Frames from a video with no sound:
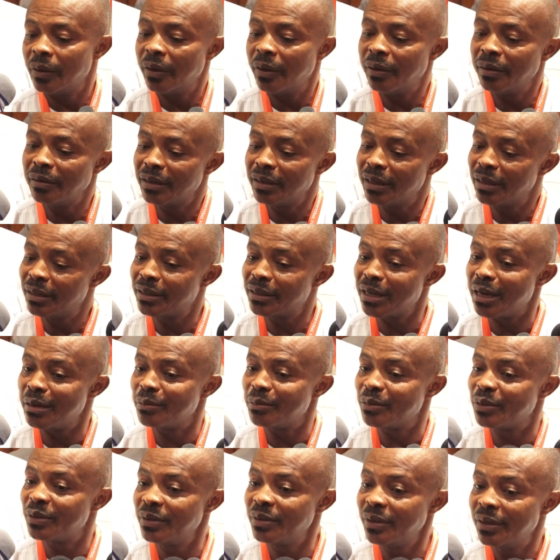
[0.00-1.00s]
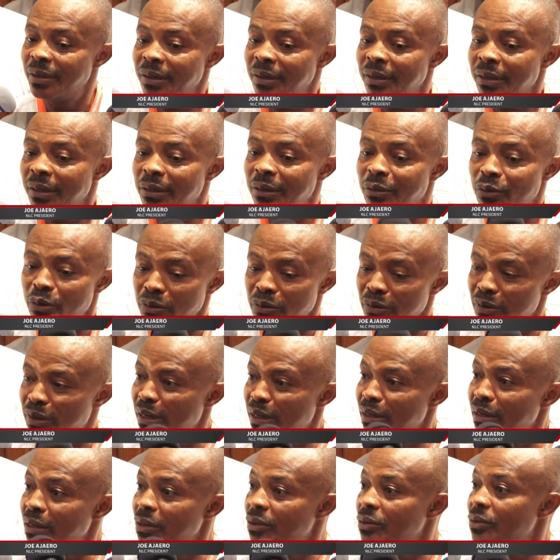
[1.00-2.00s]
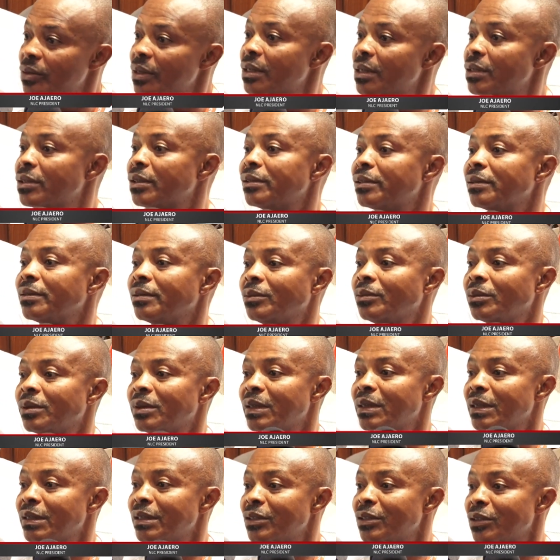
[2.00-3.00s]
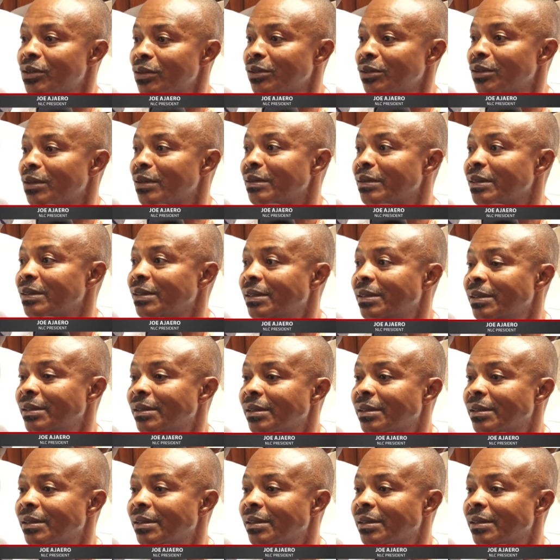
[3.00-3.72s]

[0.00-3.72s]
to State House correspondent on the outcome.